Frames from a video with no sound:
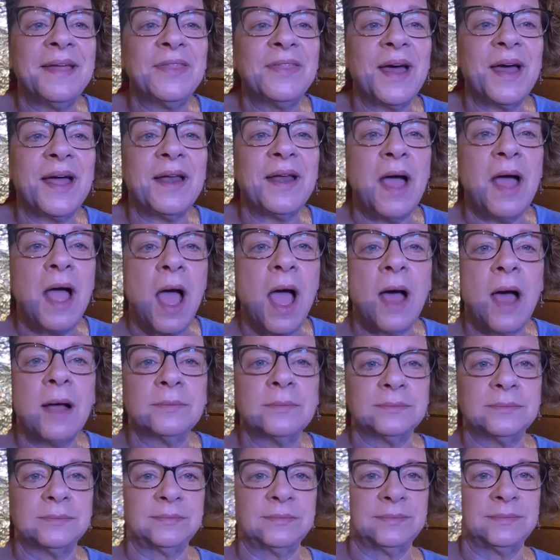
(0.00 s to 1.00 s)
I thought,
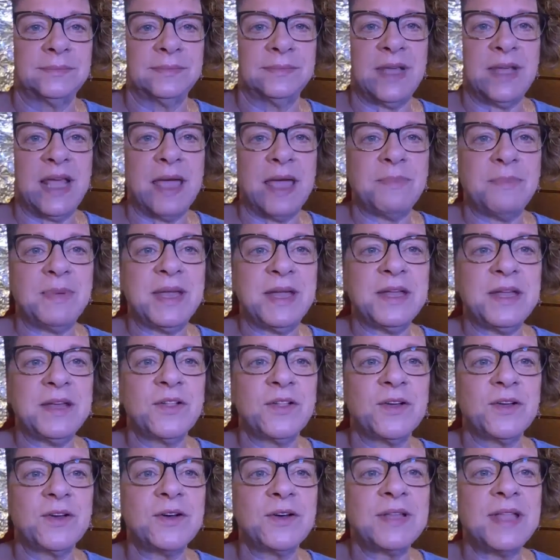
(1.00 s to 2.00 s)
can't be any
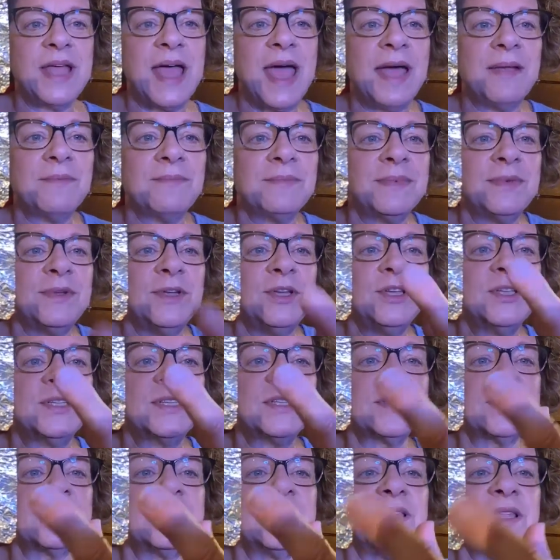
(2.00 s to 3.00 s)
clearer than that. You
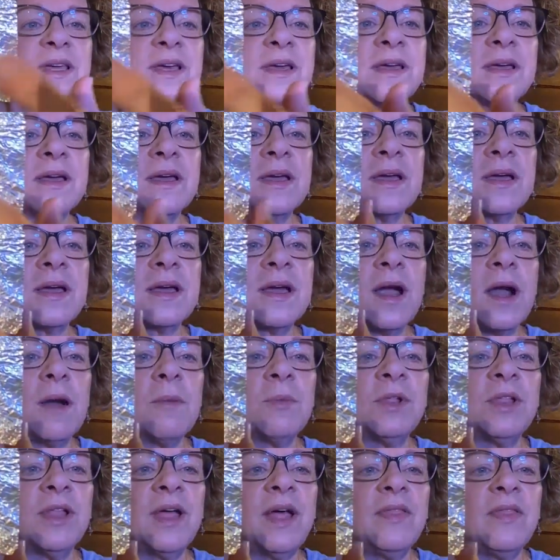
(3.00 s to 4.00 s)
still see the
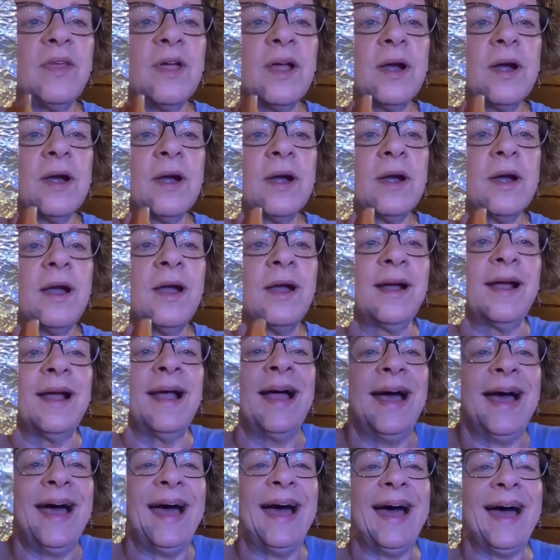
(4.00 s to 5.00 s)
caramel on there.
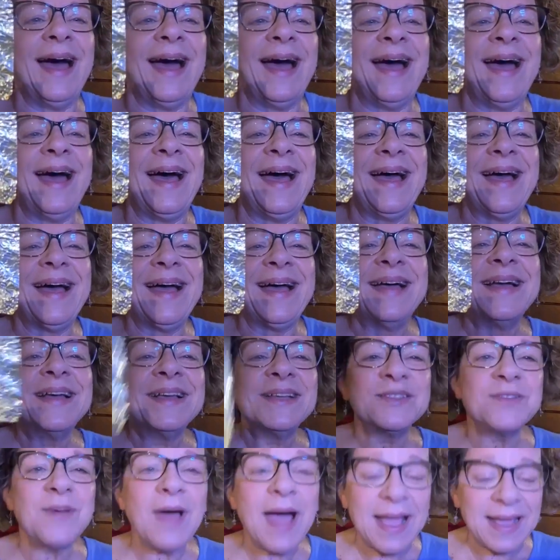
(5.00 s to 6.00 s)

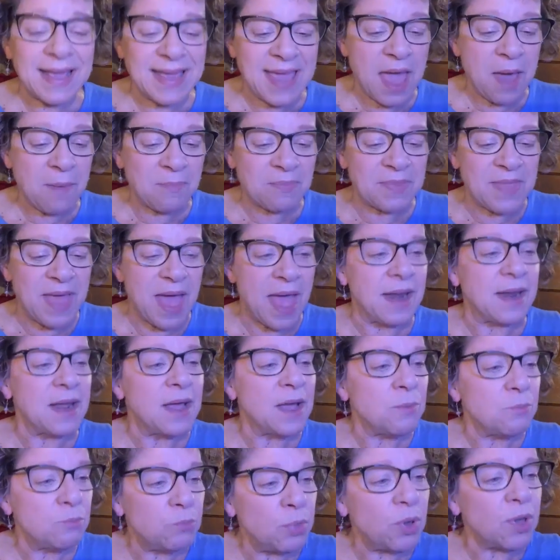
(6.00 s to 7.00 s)
So I kept that.
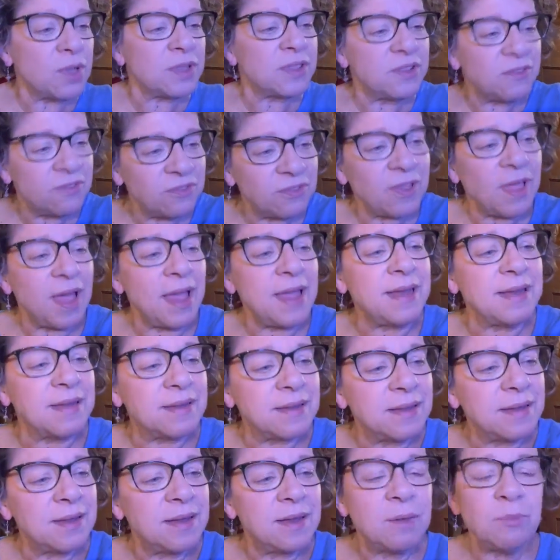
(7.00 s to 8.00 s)
Book the
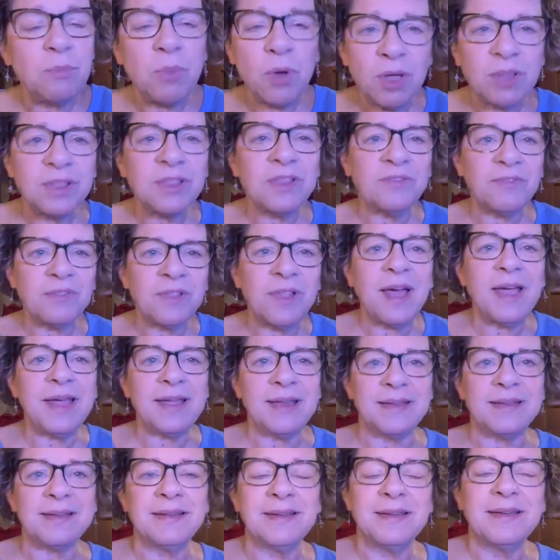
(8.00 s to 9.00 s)
flight.
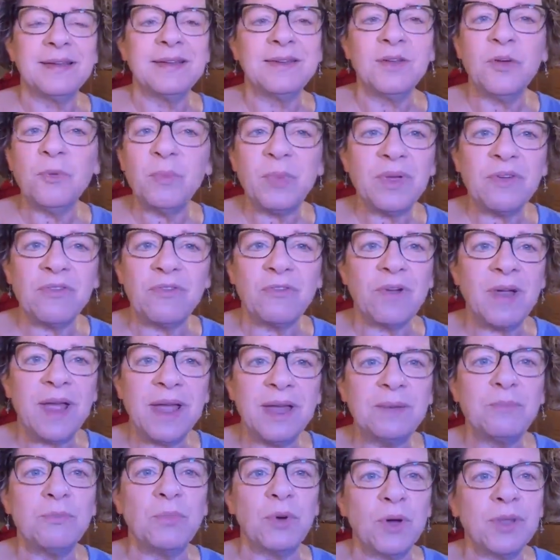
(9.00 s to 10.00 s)
Don't be
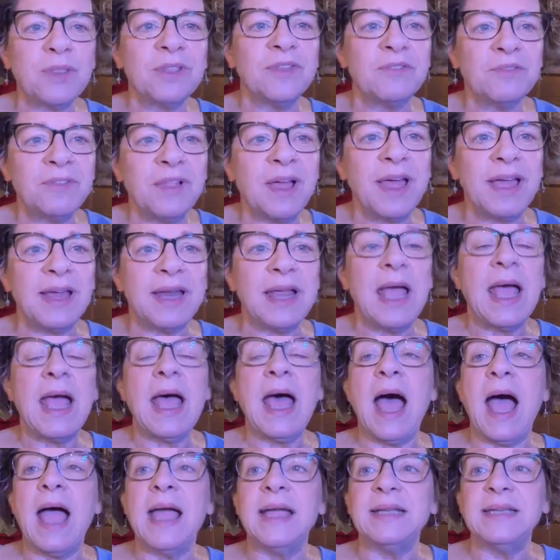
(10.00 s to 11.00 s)
afraid. Book the flight.
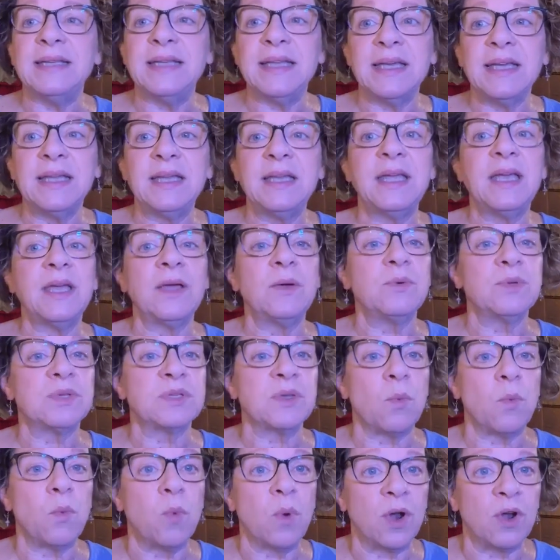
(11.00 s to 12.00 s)
I did. It was
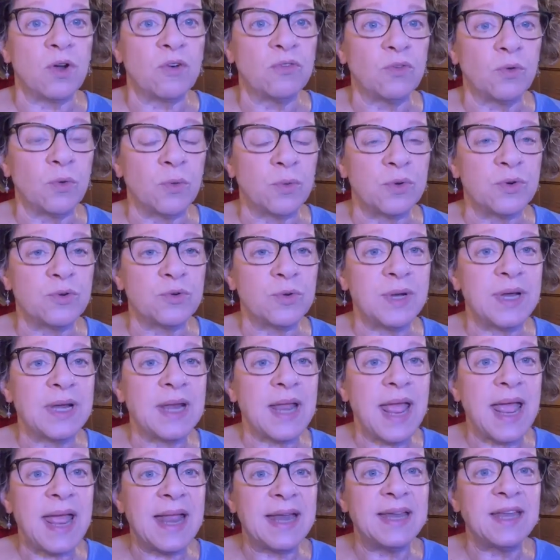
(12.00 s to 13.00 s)
a wonderful
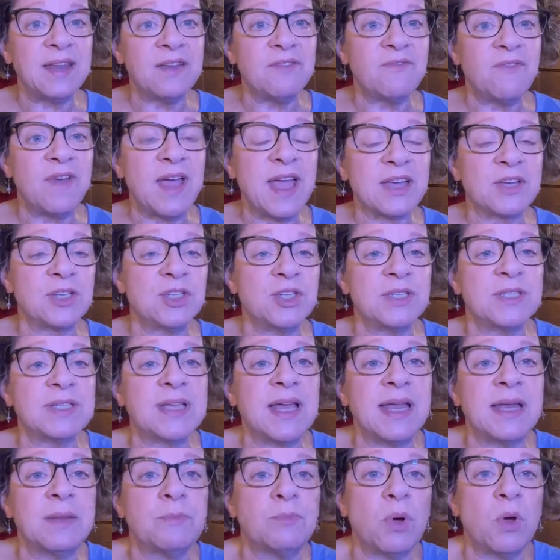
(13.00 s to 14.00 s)
retreat. And in fact, she's
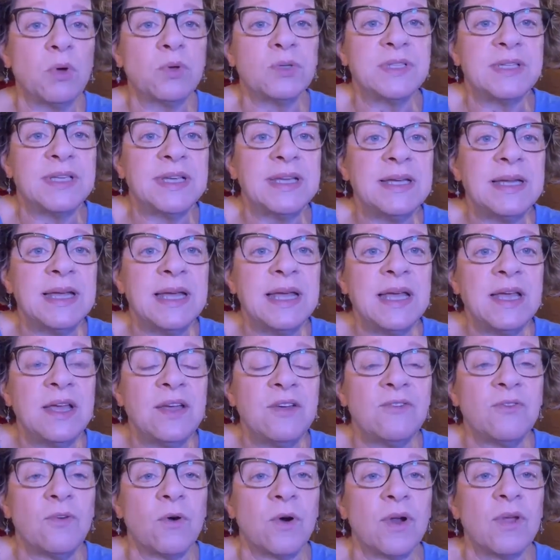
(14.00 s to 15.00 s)
got it posted
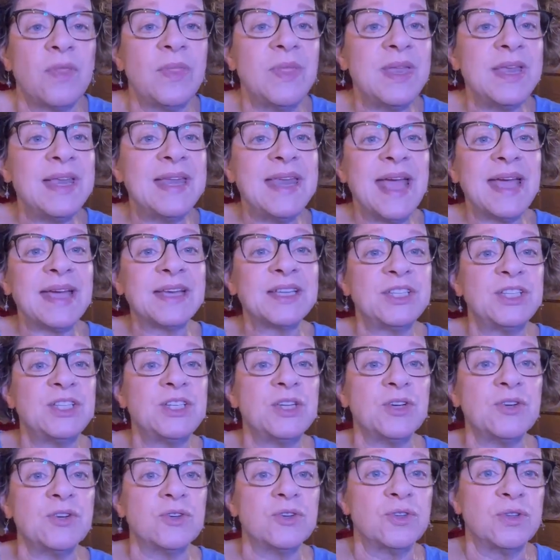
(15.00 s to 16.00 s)
for the next
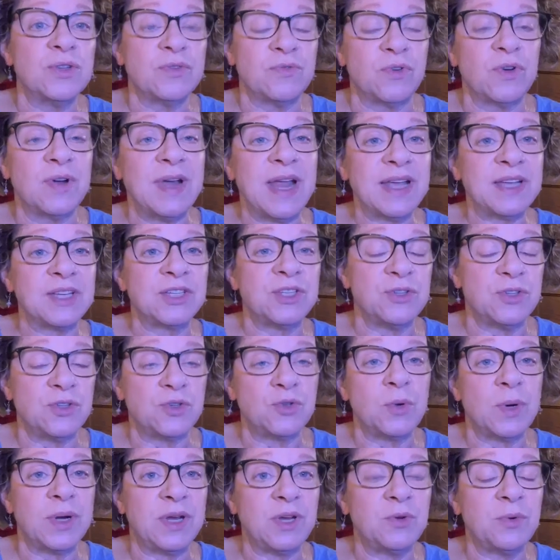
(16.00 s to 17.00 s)
year's, for next year,
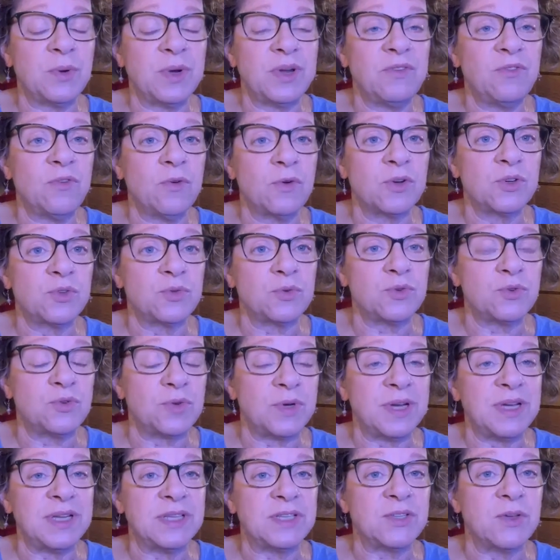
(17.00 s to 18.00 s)
2024's
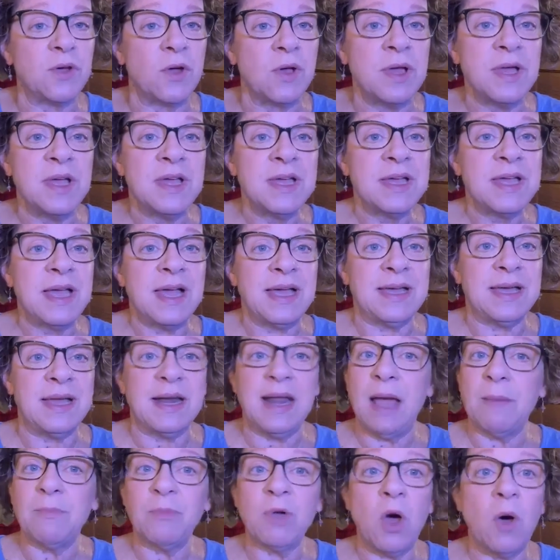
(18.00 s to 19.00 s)
retreat. So,
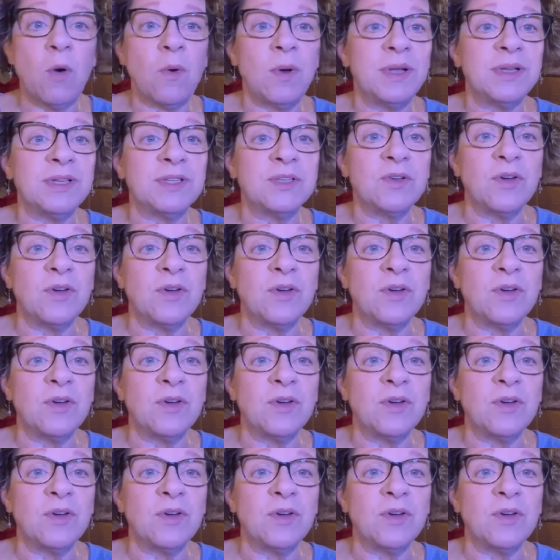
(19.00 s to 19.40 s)
and I'm going.